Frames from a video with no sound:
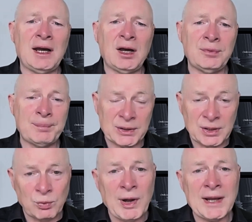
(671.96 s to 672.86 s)

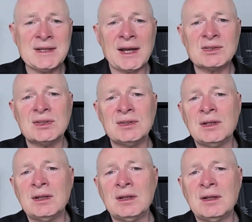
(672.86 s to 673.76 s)
but the right
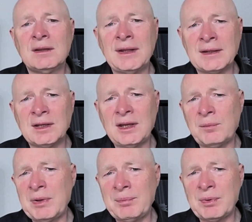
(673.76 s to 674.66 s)
action, that can
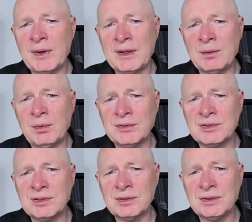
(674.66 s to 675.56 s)
get people where they
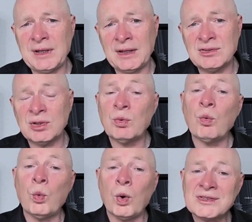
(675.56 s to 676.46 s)
want to get
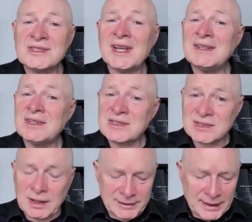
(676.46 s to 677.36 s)
to once they
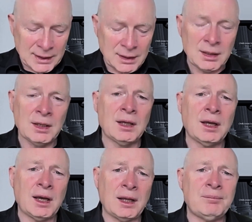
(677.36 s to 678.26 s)
discover that.
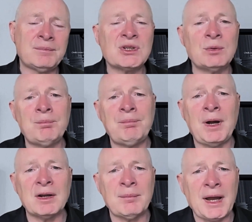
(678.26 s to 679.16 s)
And so
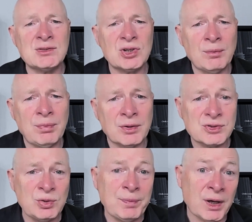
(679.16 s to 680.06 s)
part of my job,
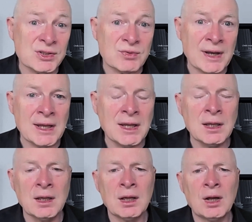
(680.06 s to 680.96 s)
or two parts
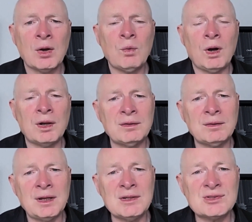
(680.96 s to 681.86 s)
really,
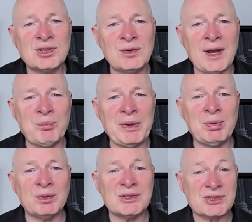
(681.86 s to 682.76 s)
one is to help
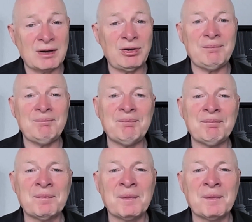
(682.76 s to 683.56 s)
people discover it,